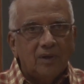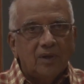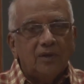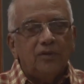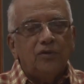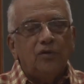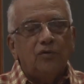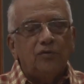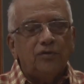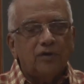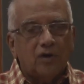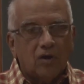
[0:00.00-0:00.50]

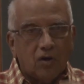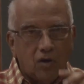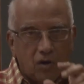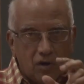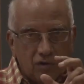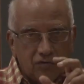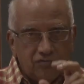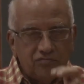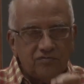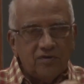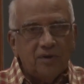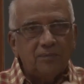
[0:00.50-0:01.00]
Now, the
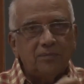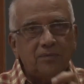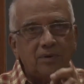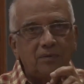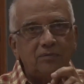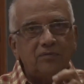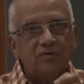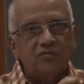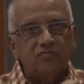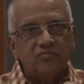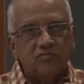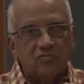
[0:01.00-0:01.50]
concept of
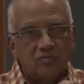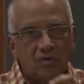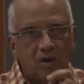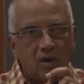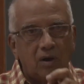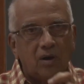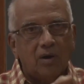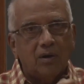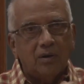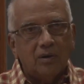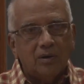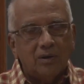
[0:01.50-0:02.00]
this
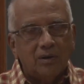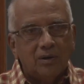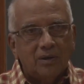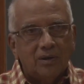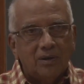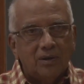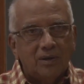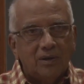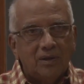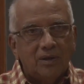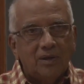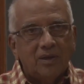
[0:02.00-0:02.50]
song
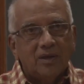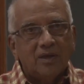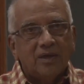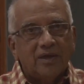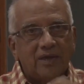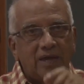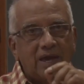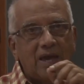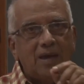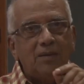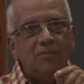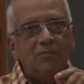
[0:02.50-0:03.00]

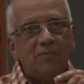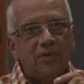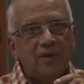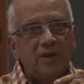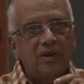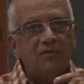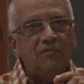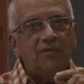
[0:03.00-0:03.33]
came in a